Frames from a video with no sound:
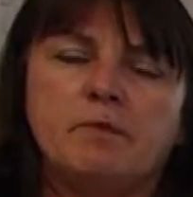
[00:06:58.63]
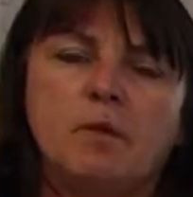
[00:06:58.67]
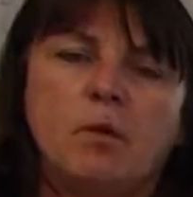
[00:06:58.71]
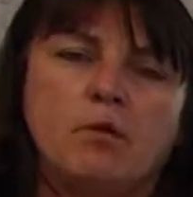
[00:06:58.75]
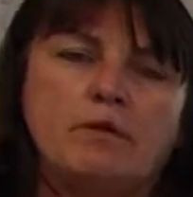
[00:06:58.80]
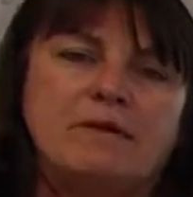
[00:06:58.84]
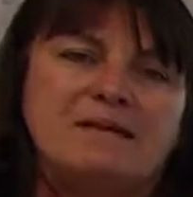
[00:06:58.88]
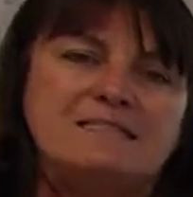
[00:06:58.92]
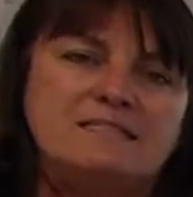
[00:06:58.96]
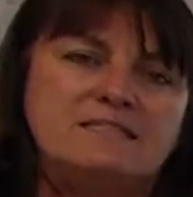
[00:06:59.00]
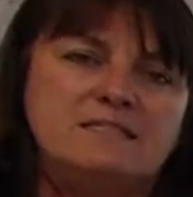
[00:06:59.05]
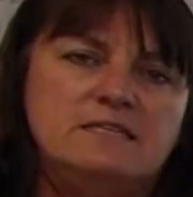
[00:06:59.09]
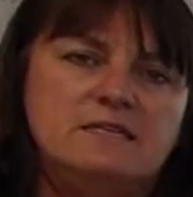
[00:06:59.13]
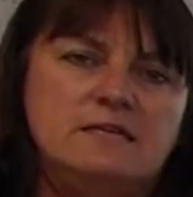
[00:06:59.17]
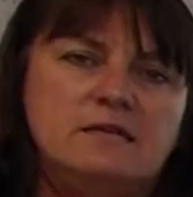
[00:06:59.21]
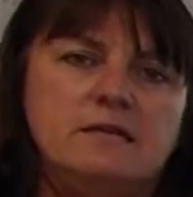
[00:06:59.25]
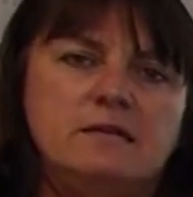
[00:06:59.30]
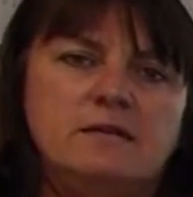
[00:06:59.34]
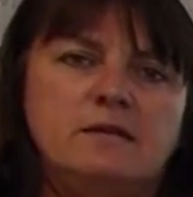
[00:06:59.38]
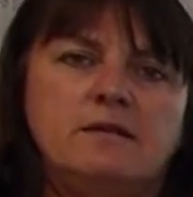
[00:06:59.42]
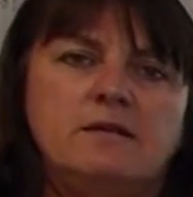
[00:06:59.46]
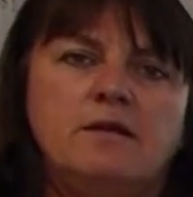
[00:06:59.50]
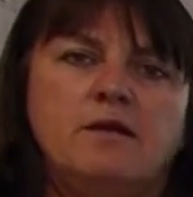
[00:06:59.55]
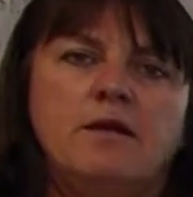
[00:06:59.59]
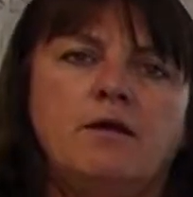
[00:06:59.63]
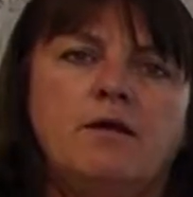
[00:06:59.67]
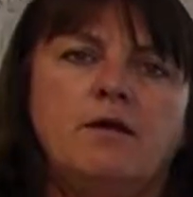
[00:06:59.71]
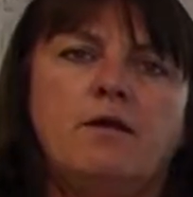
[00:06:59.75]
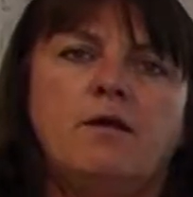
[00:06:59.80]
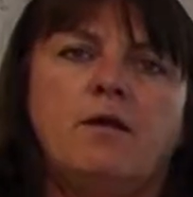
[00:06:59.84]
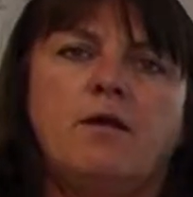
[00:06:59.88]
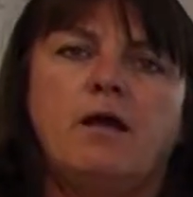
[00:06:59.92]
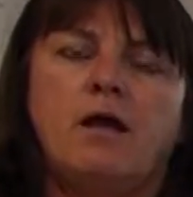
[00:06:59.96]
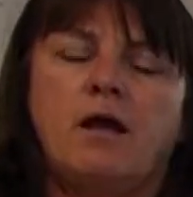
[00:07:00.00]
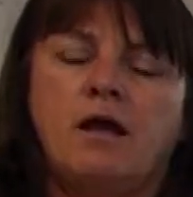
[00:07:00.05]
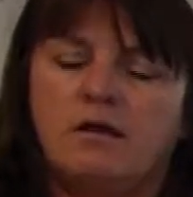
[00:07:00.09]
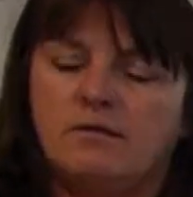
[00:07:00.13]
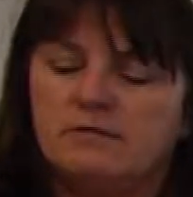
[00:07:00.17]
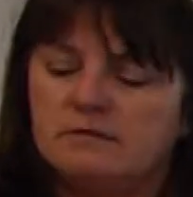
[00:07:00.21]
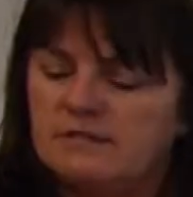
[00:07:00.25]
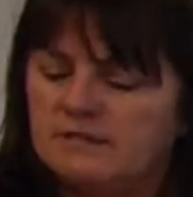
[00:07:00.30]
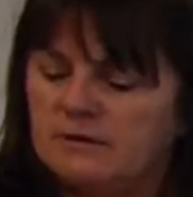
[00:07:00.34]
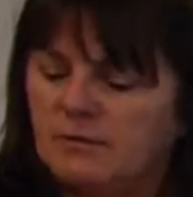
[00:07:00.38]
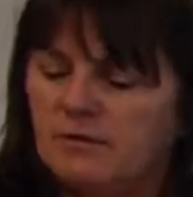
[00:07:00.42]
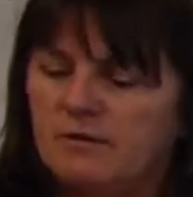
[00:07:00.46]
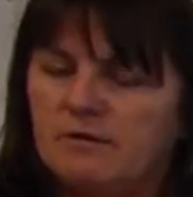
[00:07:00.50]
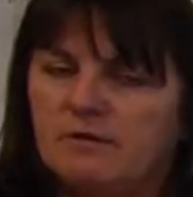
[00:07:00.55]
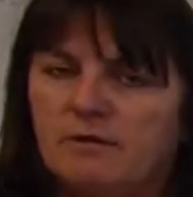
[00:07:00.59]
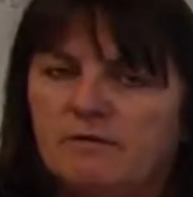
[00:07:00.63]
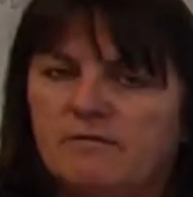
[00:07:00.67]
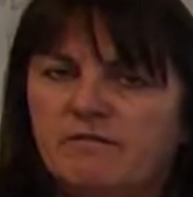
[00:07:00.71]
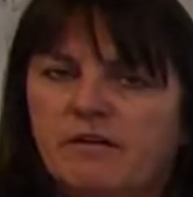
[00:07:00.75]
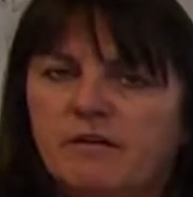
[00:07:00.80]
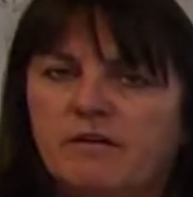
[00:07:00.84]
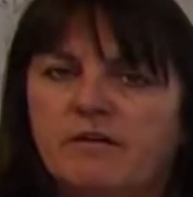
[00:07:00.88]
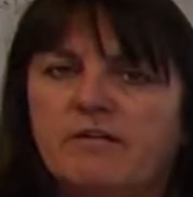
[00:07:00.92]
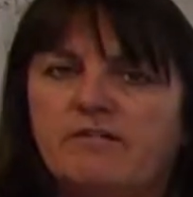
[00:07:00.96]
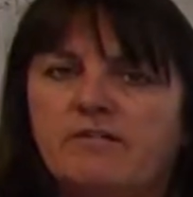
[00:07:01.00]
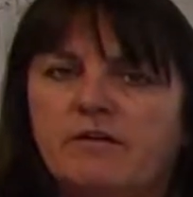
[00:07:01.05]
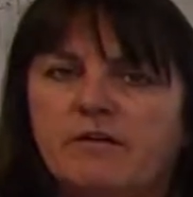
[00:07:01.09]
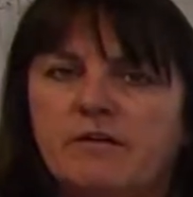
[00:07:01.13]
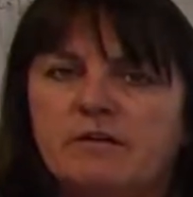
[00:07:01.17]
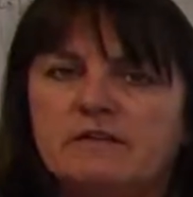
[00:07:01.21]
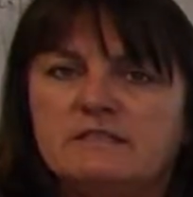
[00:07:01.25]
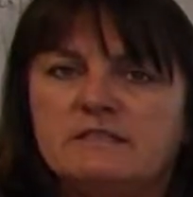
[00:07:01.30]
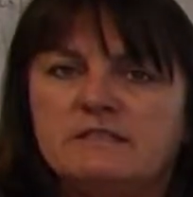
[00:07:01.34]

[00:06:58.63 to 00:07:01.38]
or a dean, someone very, very